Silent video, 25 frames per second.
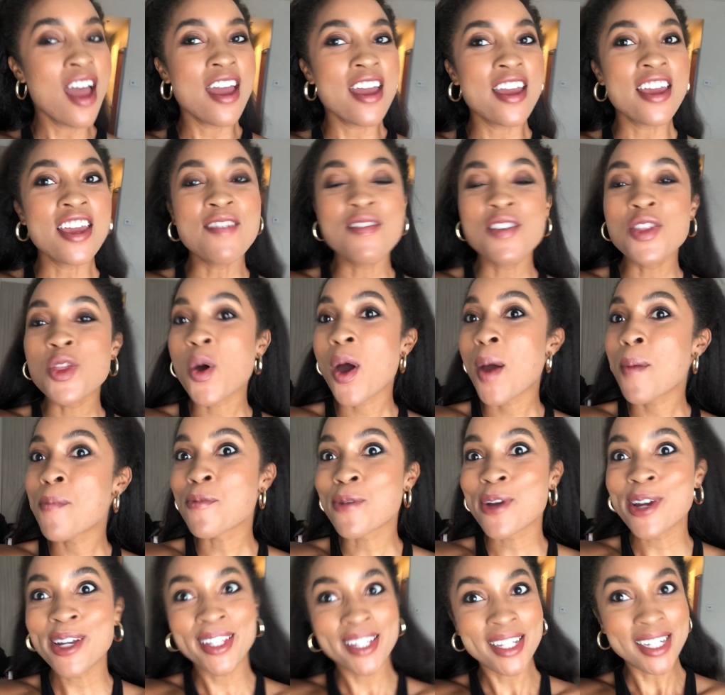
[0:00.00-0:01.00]
even though I'm
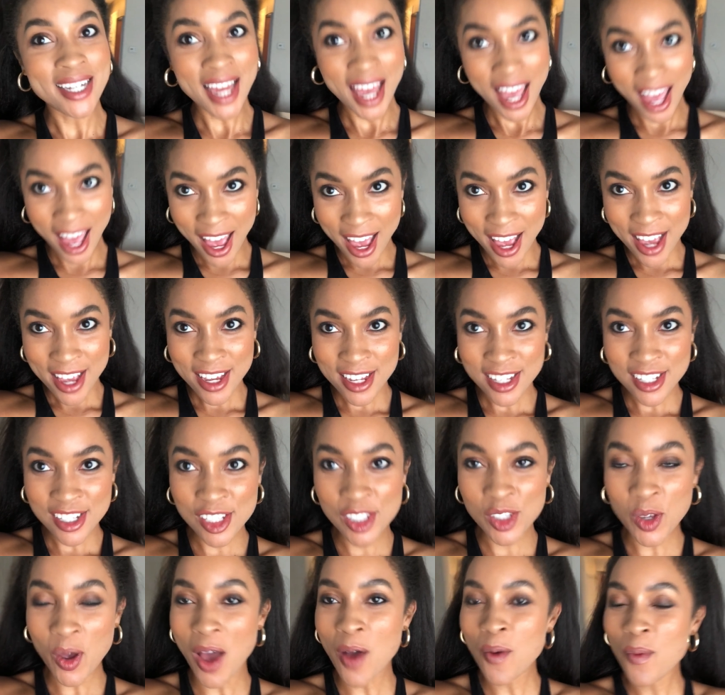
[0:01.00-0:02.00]
really not.
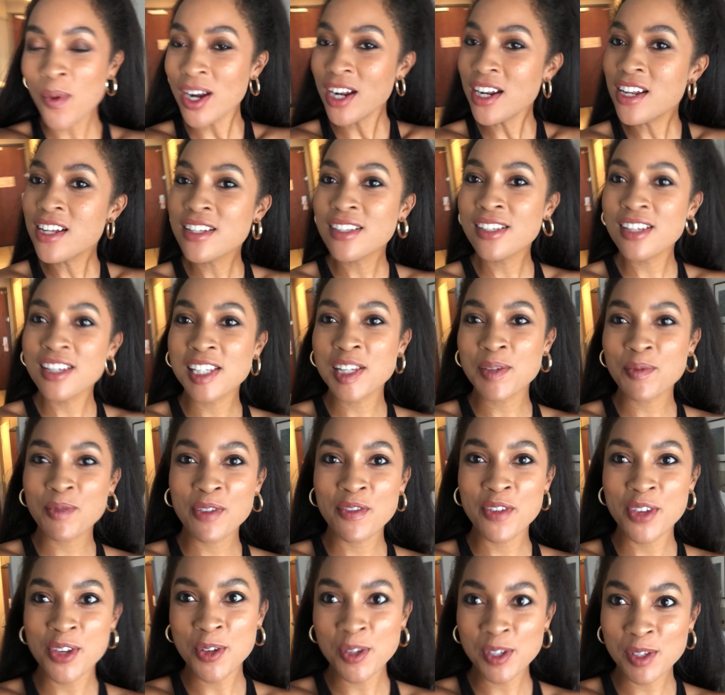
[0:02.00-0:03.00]
So I wanted to see some
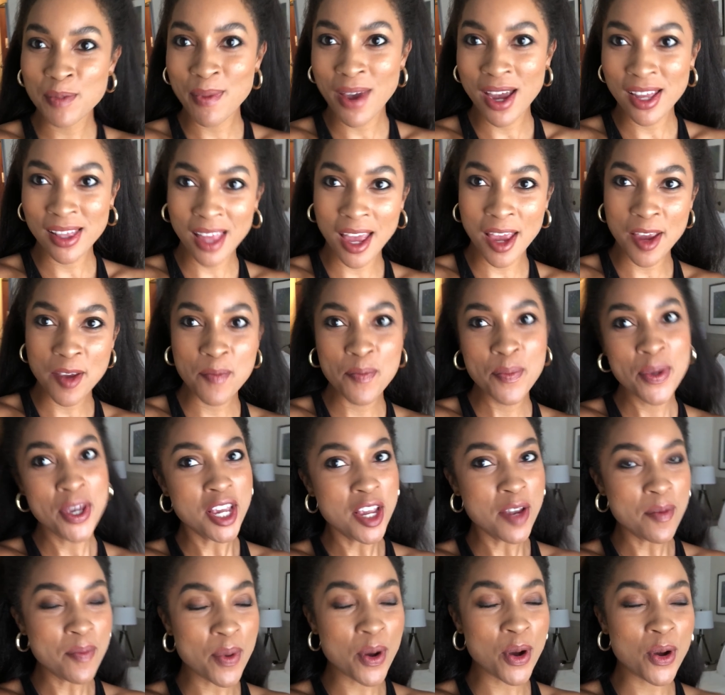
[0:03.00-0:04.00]
reviews by like
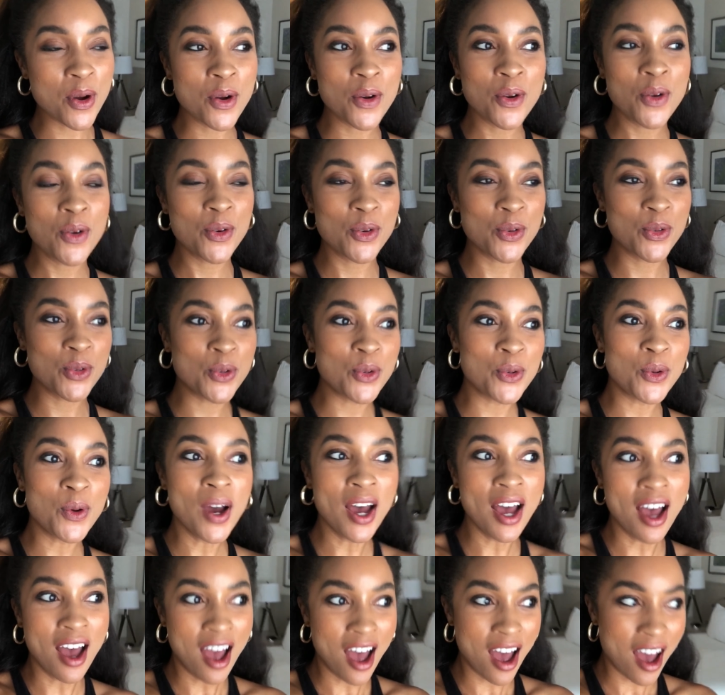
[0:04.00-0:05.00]
people who
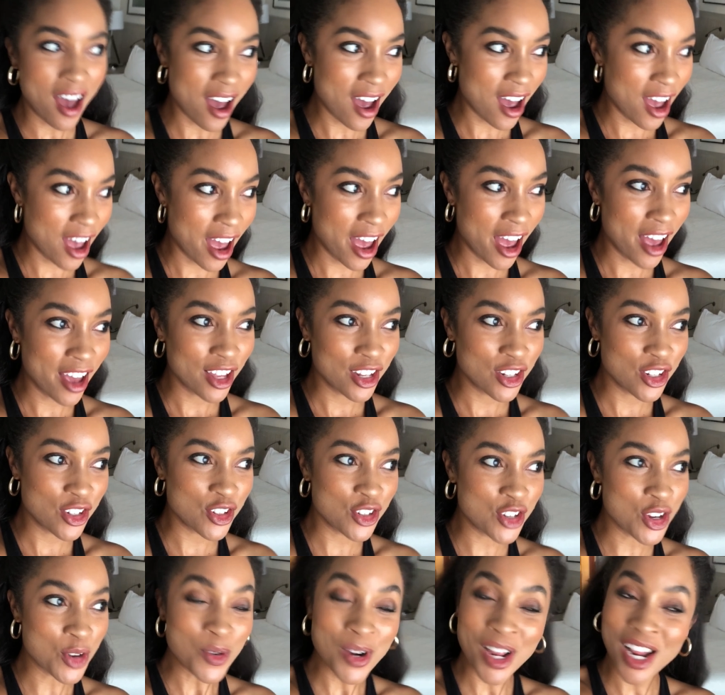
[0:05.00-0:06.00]

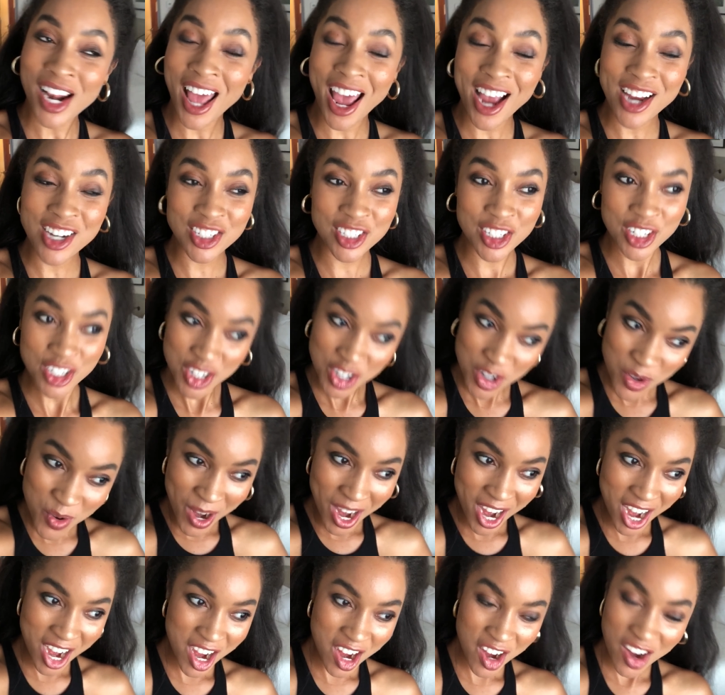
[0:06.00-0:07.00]
do not actually do
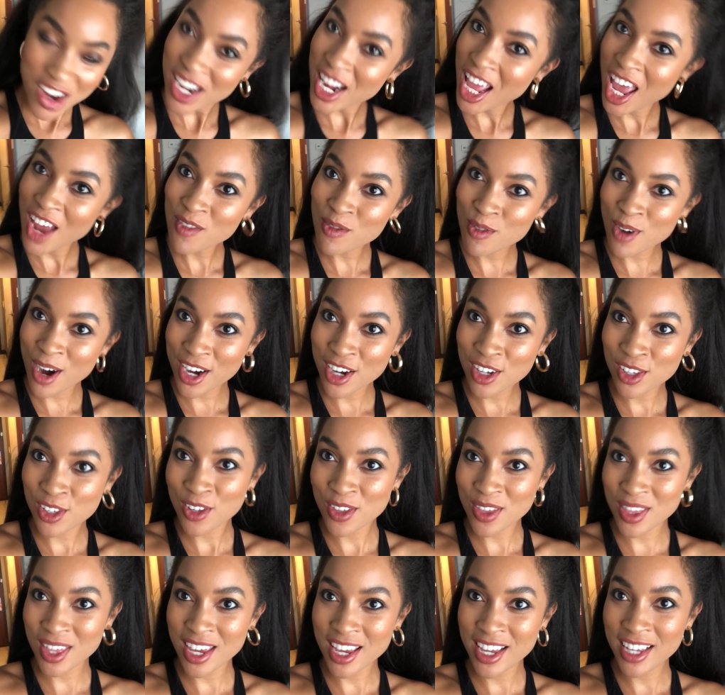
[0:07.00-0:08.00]
hair and have regular
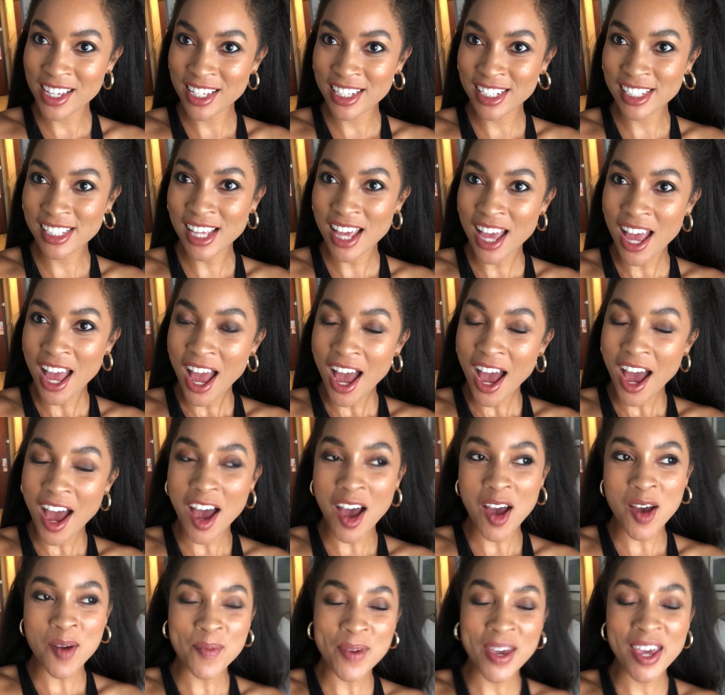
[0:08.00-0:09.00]
things,
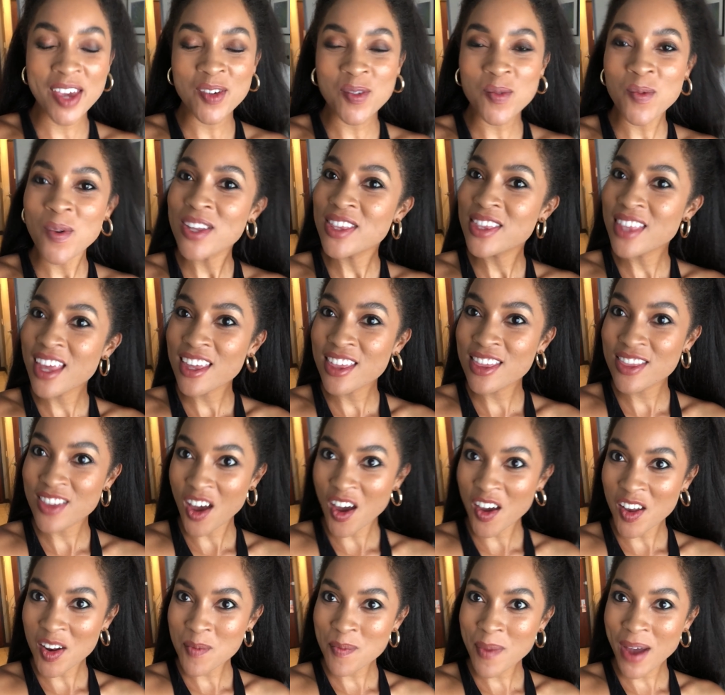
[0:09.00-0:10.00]
and what they
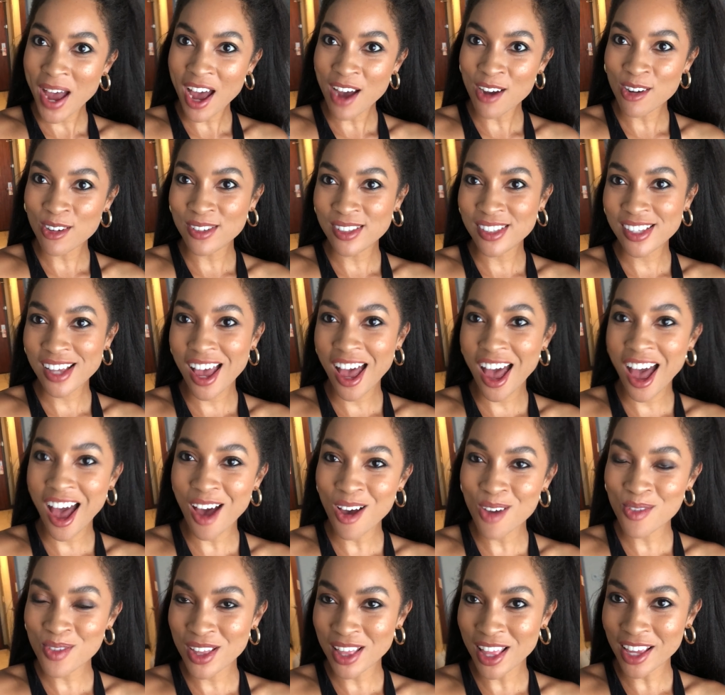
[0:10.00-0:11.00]
thought about
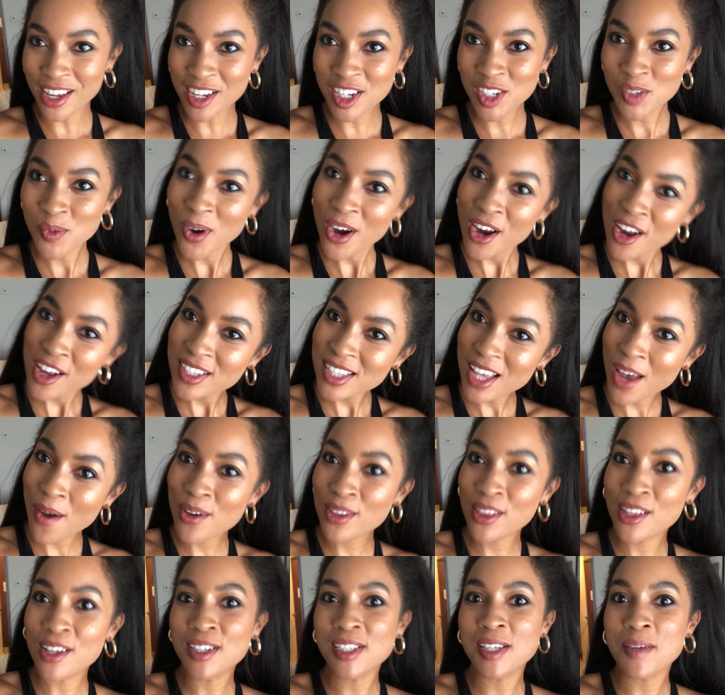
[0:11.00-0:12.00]
how the luggage works, how it
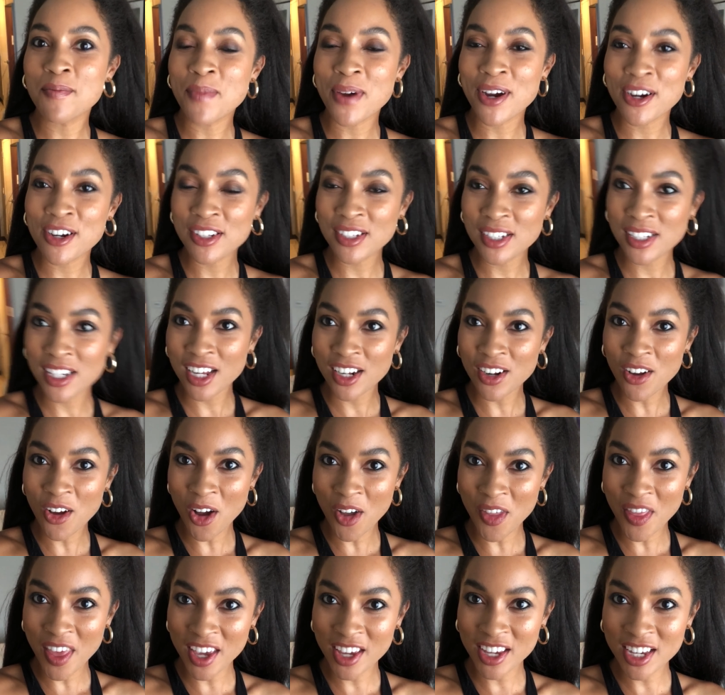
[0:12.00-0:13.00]
looks in person, and all
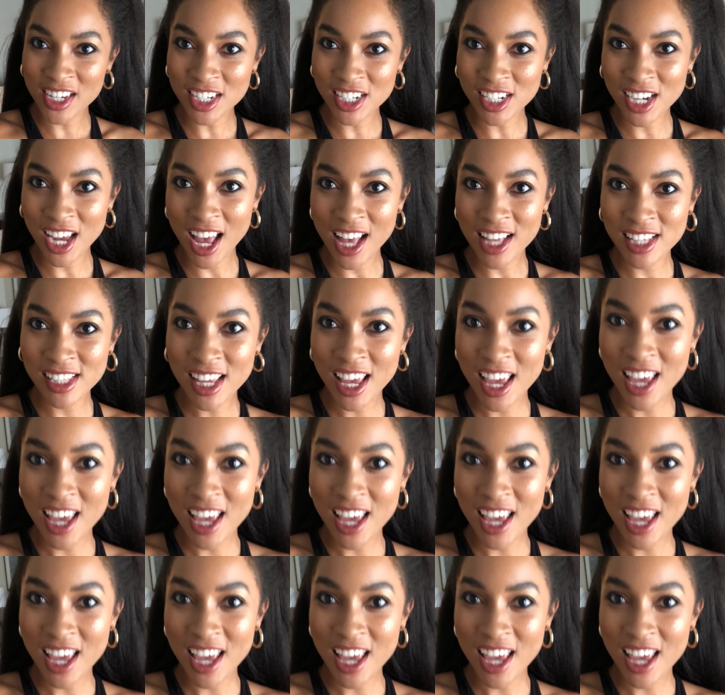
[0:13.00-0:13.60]
that good jazz.